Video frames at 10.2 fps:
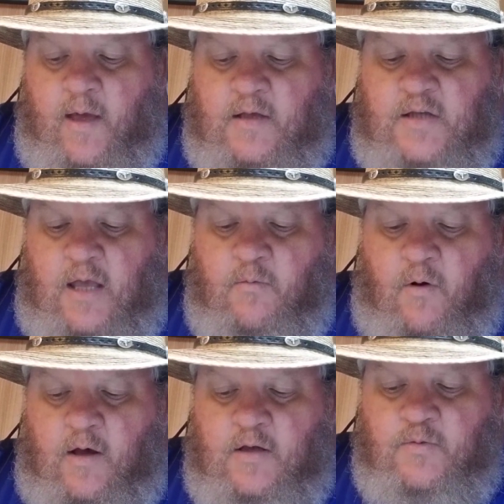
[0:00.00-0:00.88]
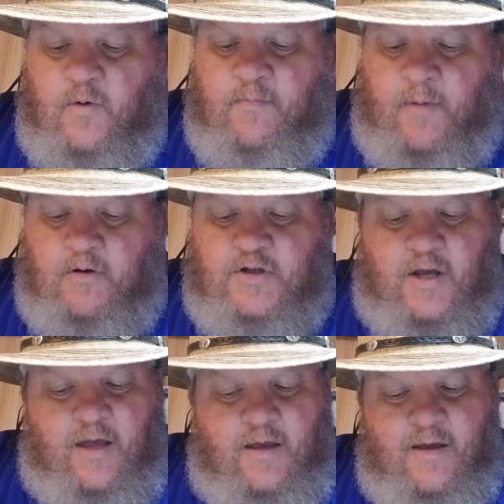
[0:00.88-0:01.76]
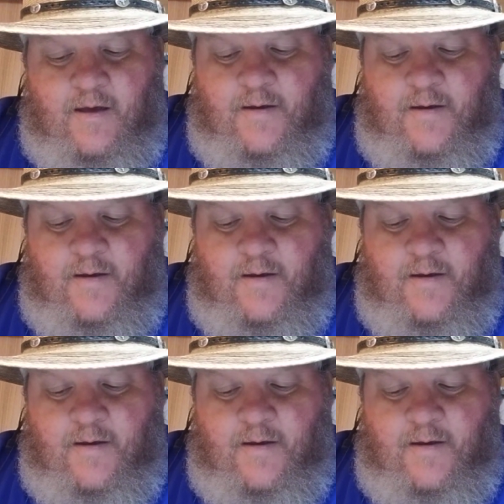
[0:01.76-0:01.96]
as he was with Moshe.